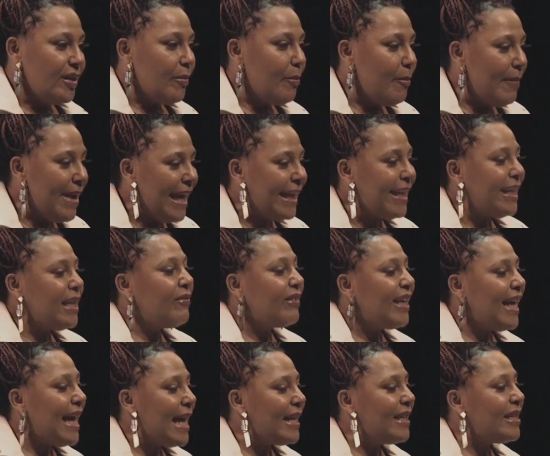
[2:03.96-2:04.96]
The making of
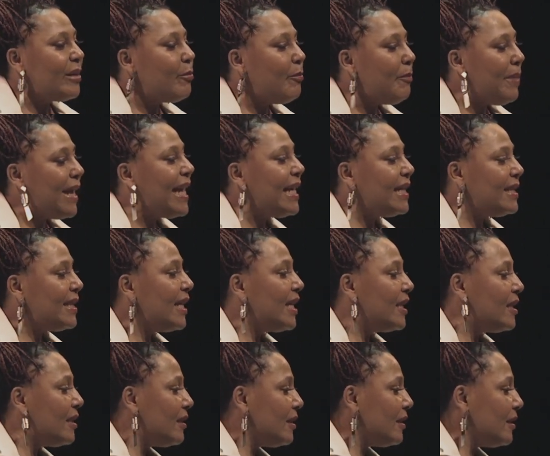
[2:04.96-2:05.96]
Canada baked
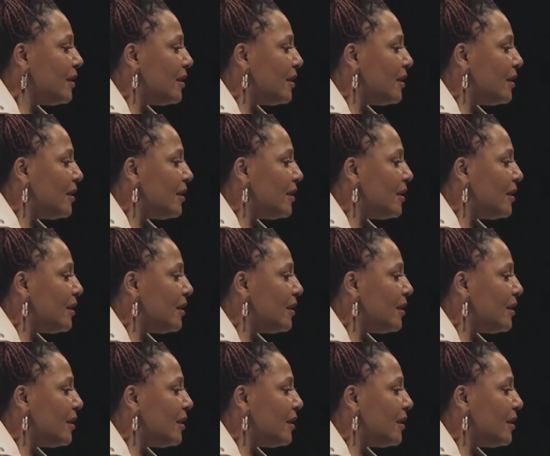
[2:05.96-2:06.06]
in